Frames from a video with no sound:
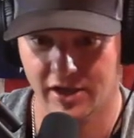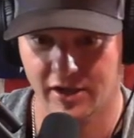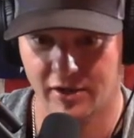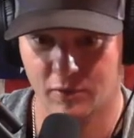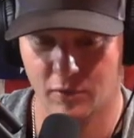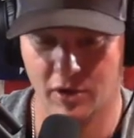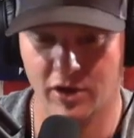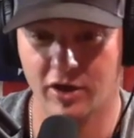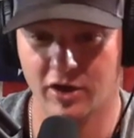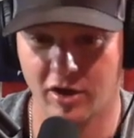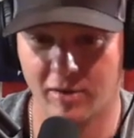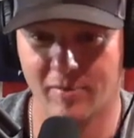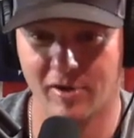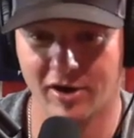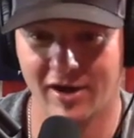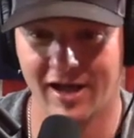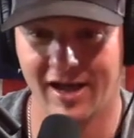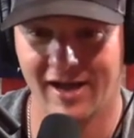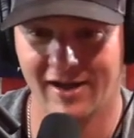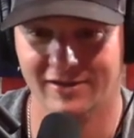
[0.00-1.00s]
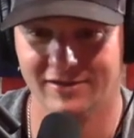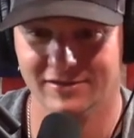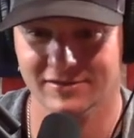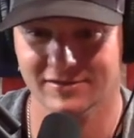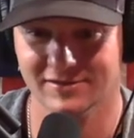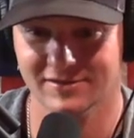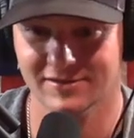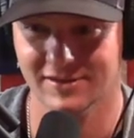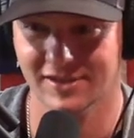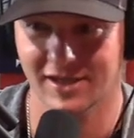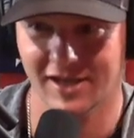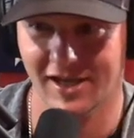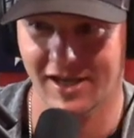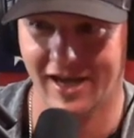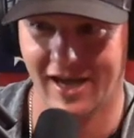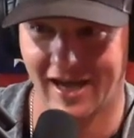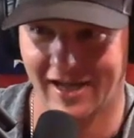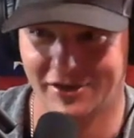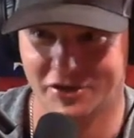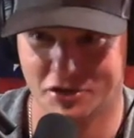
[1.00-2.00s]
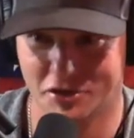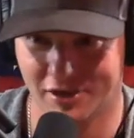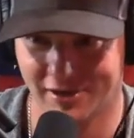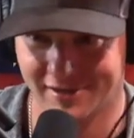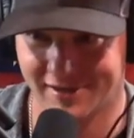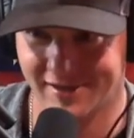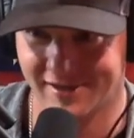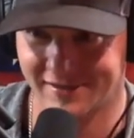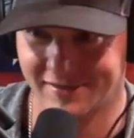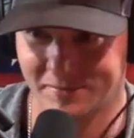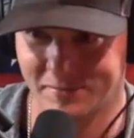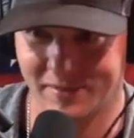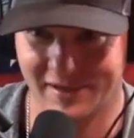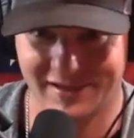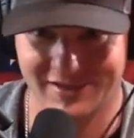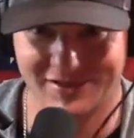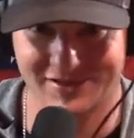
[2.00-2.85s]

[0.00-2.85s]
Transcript: gonna go burn a house, I'd shut this bitch